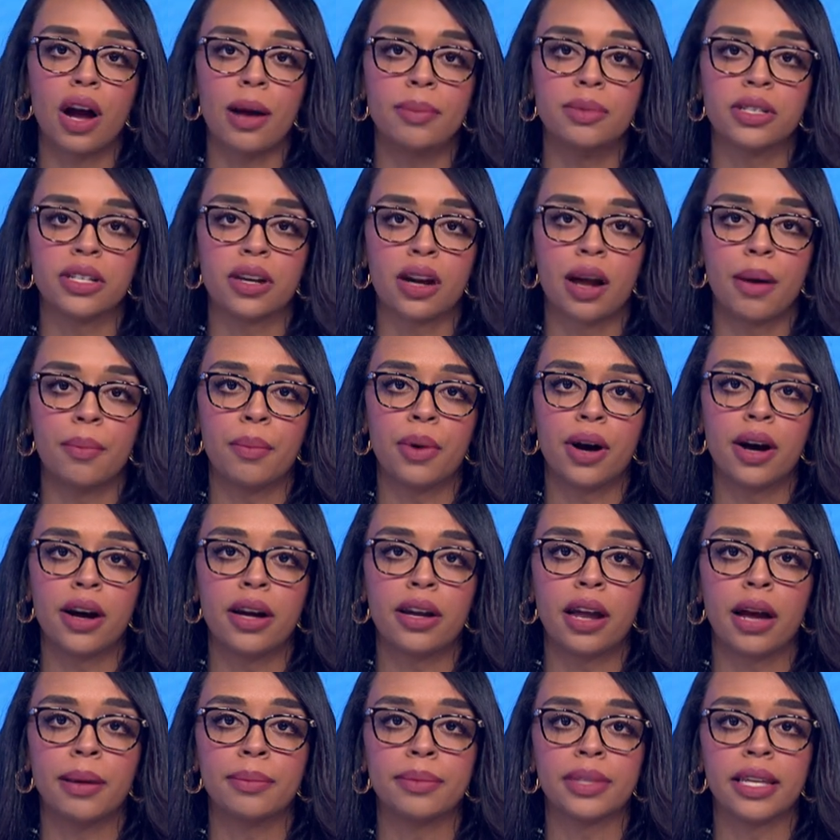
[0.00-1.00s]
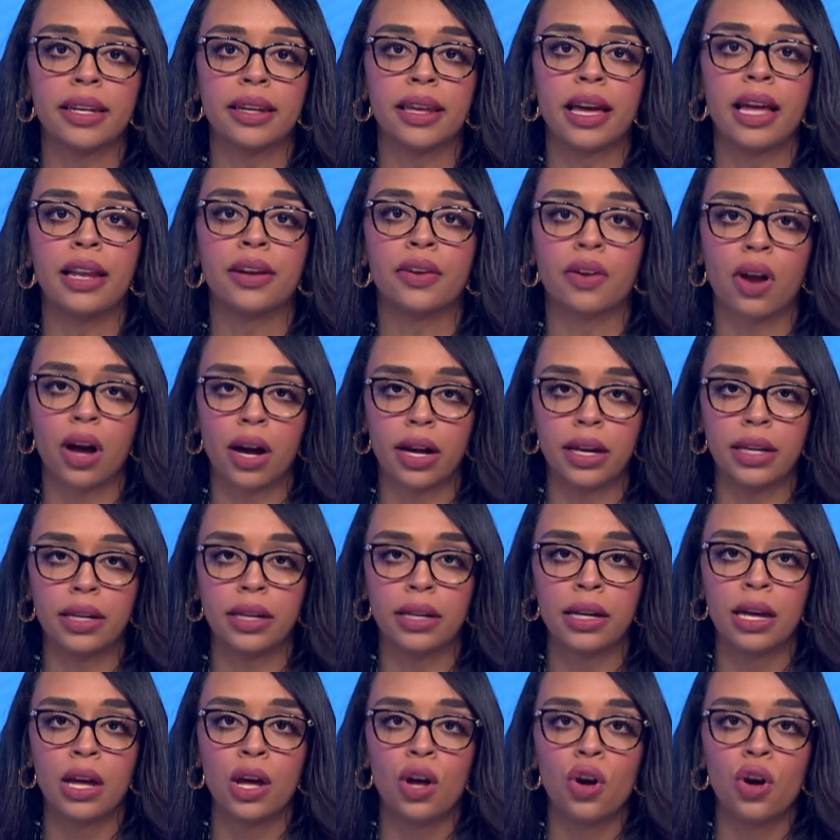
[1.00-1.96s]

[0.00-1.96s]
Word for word: Abdurrahman Abdullah Al Ra'i,